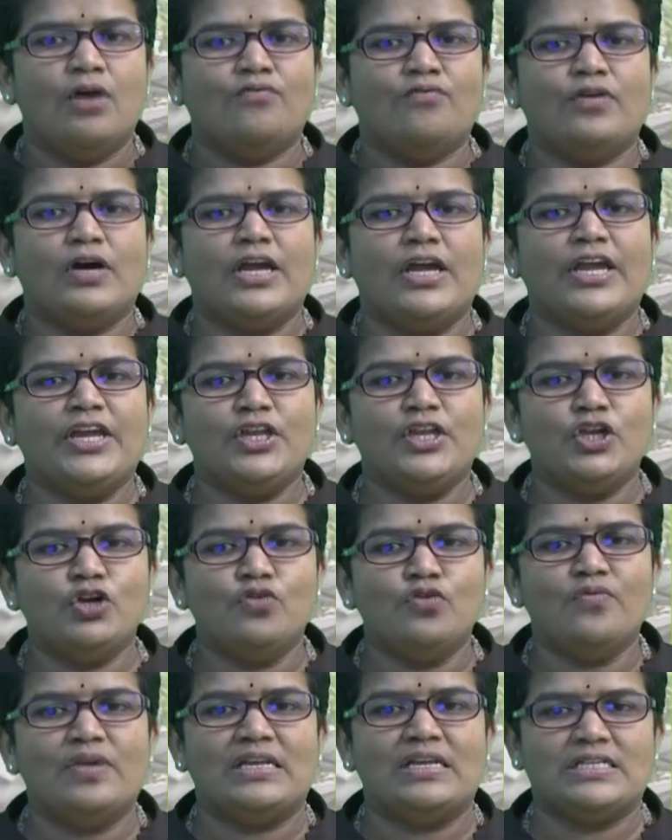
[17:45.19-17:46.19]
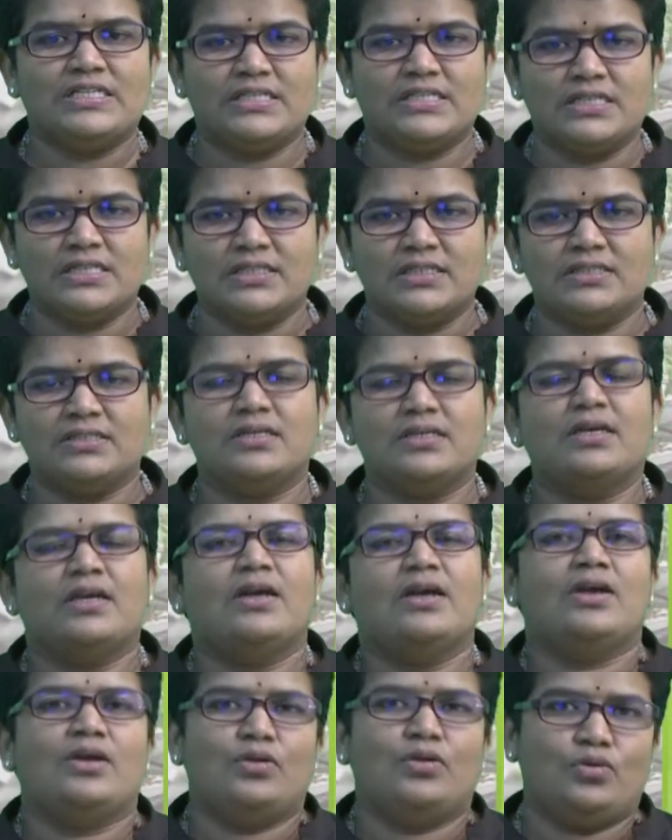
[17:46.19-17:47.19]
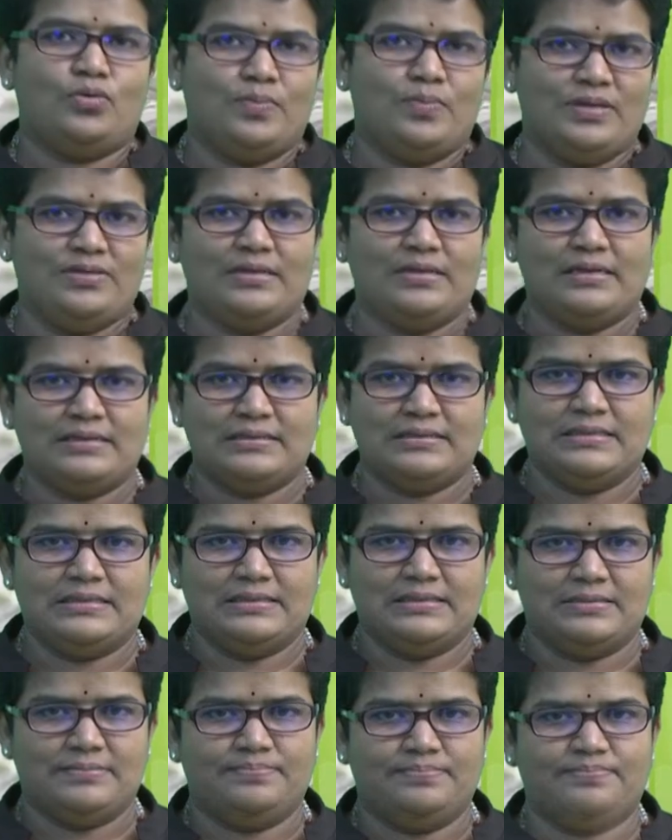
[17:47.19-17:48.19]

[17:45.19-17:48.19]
for a new ventures to be success.